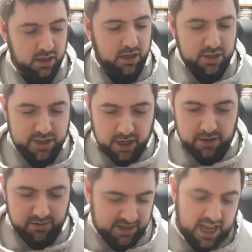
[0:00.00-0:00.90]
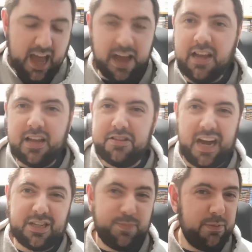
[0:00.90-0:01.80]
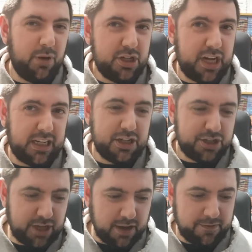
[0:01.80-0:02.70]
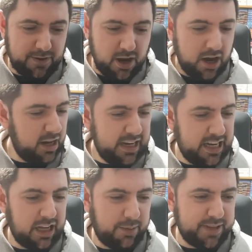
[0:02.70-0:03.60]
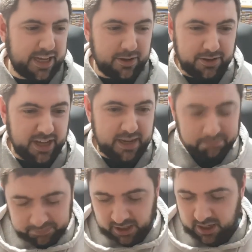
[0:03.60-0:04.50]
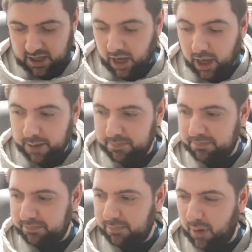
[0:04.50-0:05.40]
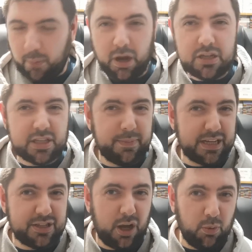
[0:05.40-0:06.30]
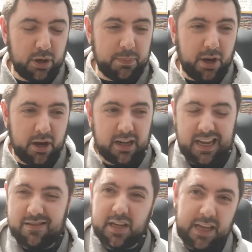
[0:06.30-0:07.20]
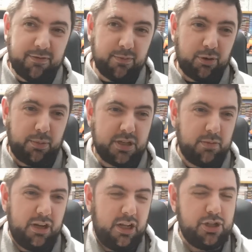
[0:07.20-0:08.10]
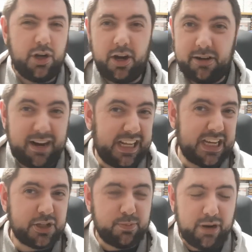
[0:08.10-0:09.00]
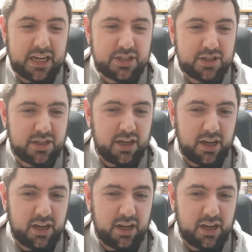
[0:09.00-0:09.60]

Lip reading: So yeah, that's been my challenge so far. A little update on that. Most of the bits that I want to buy, I'm going to have to get from probably somewhere like China, AliExpress.